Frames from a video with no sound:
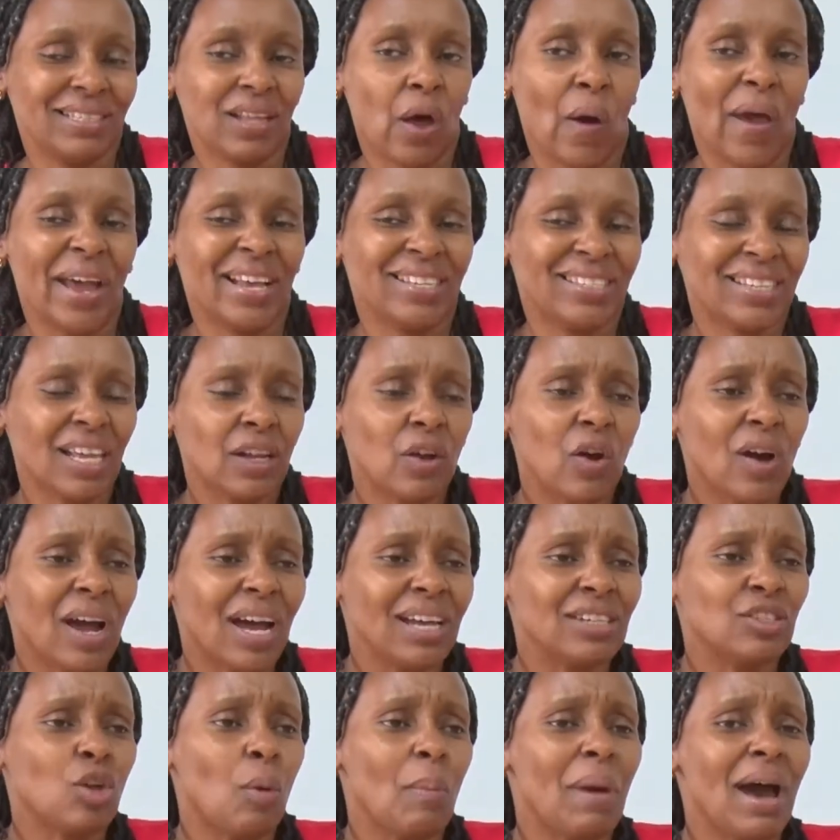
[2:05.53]
Now, external
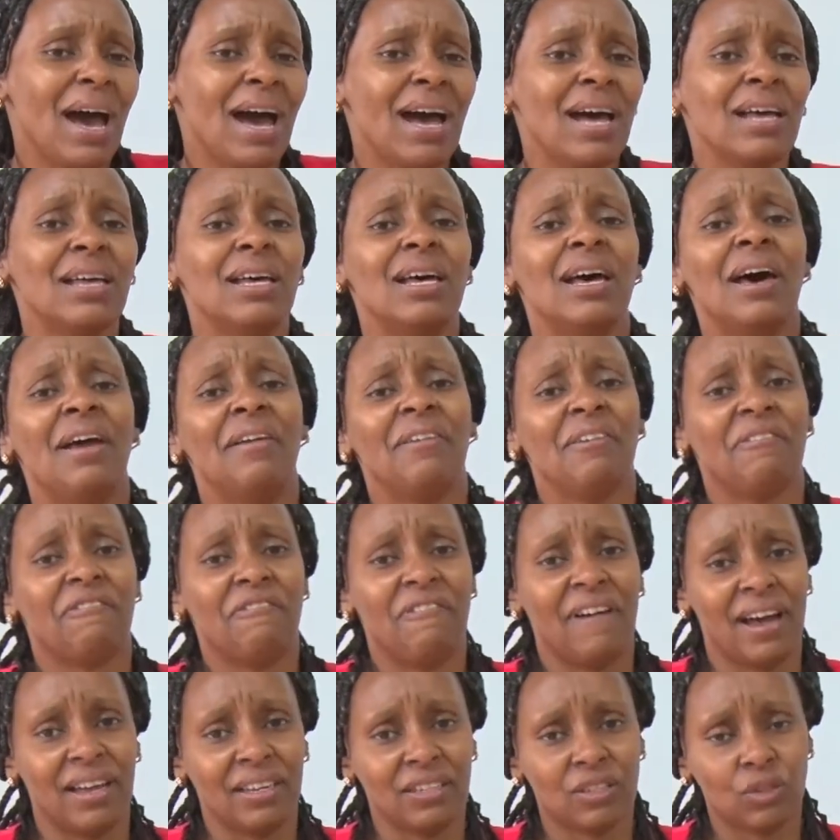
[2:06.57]
customer
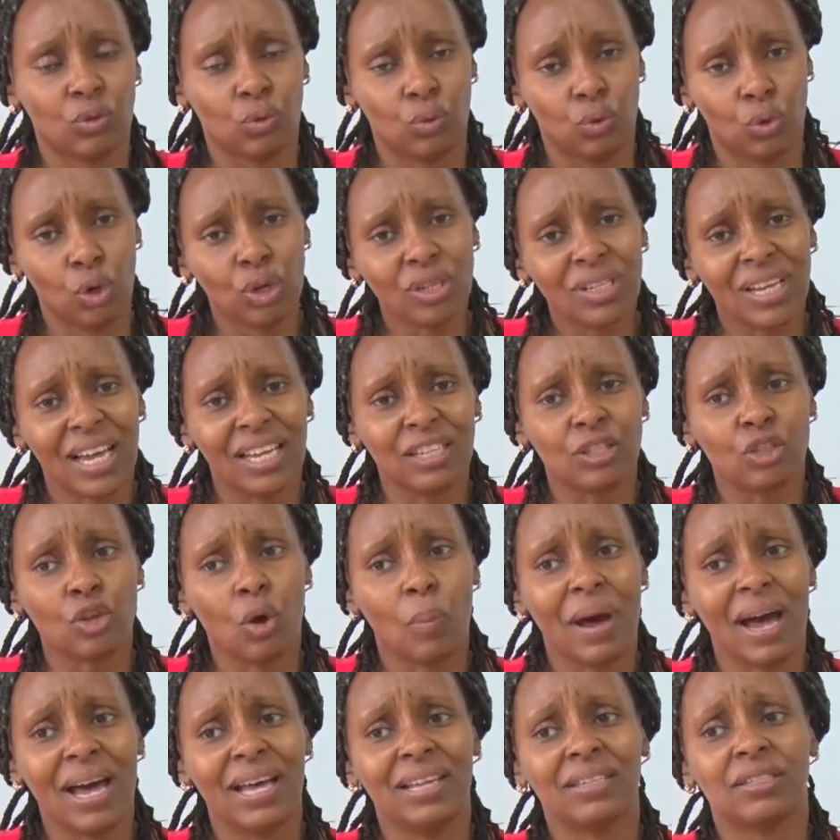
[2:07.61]
refers to those
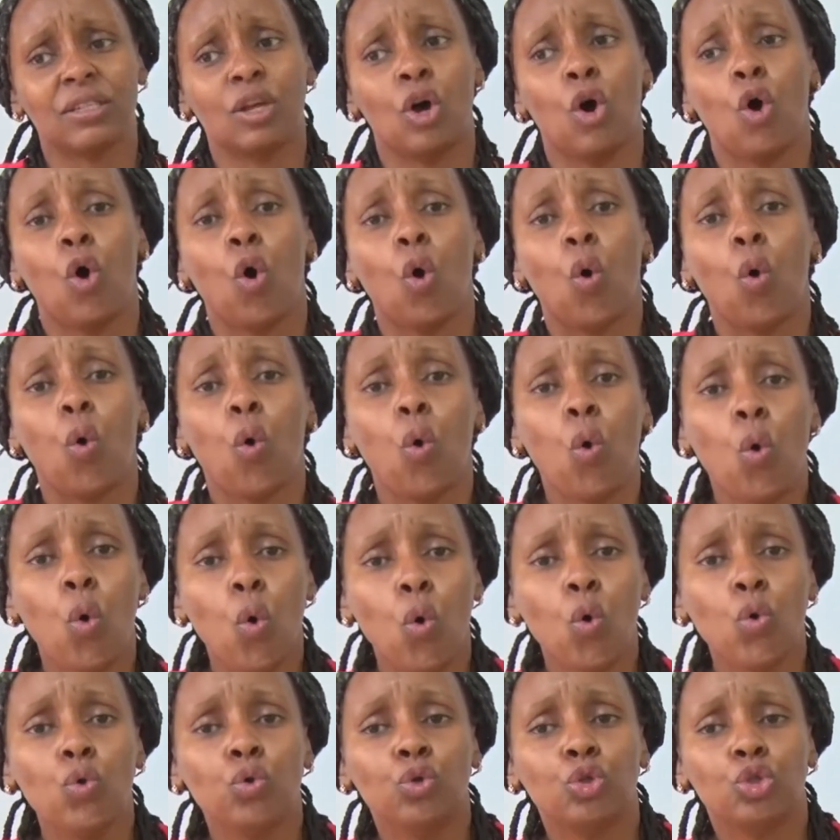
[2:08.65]
customers
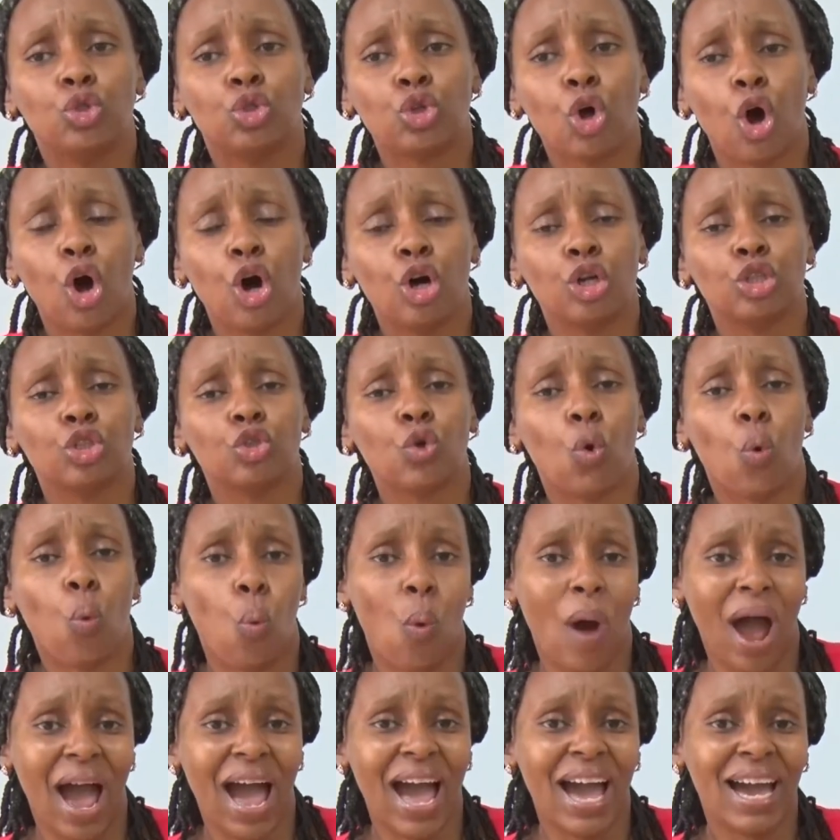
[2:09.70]
who don't
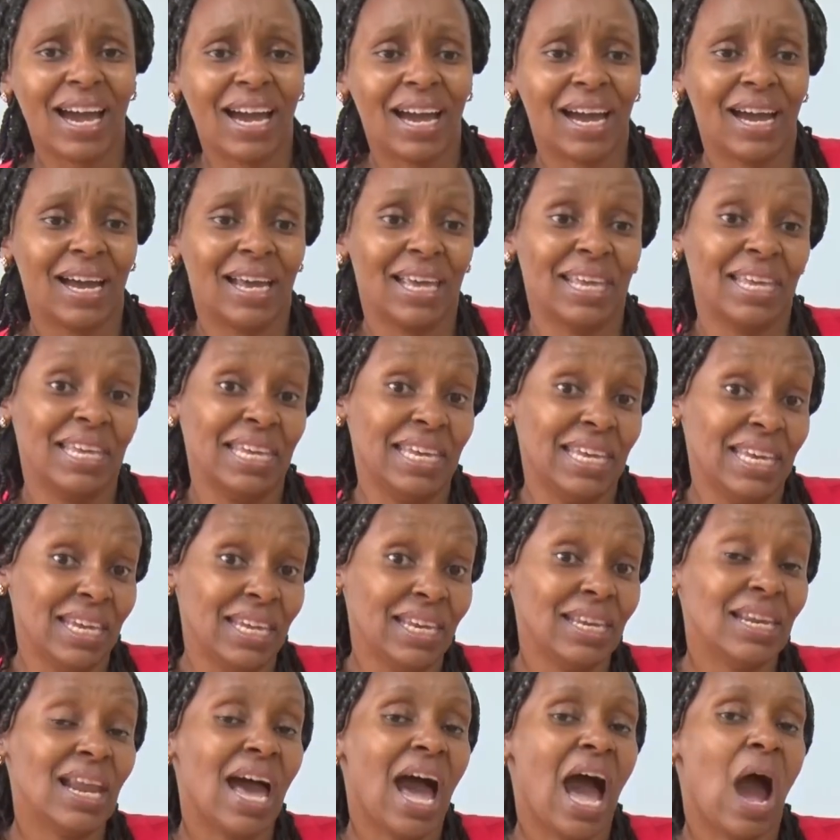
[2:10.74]
work
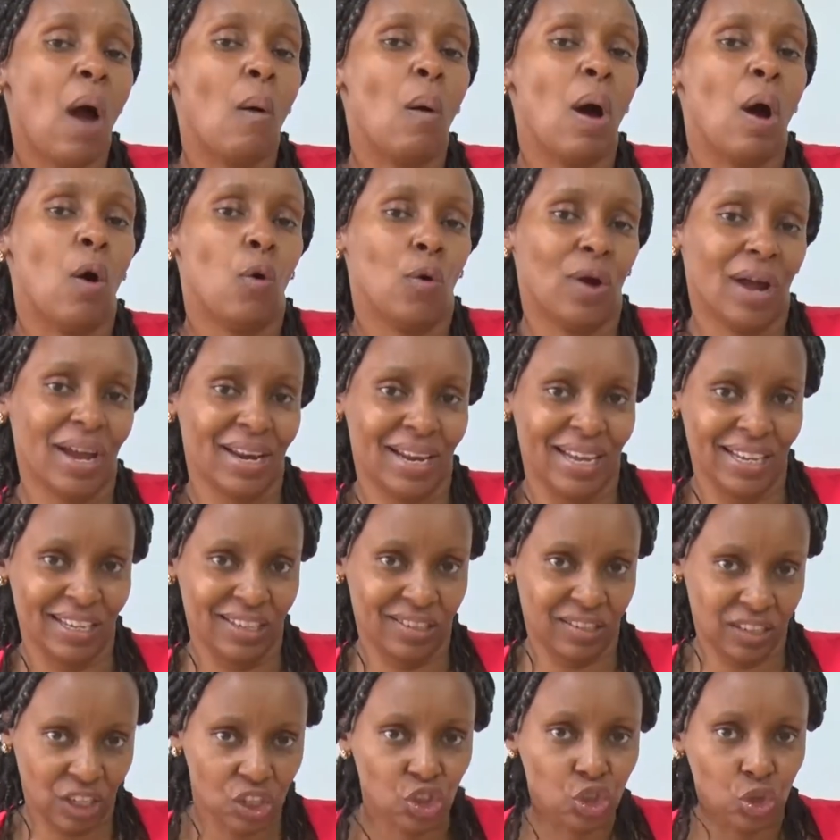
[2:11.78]
in our
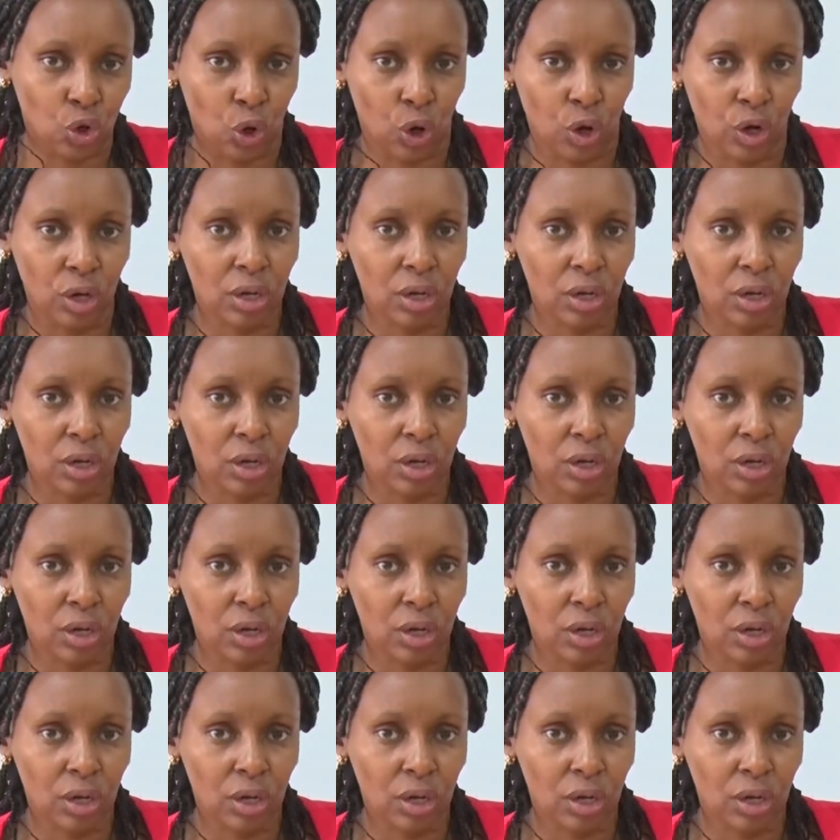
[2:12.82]
organization,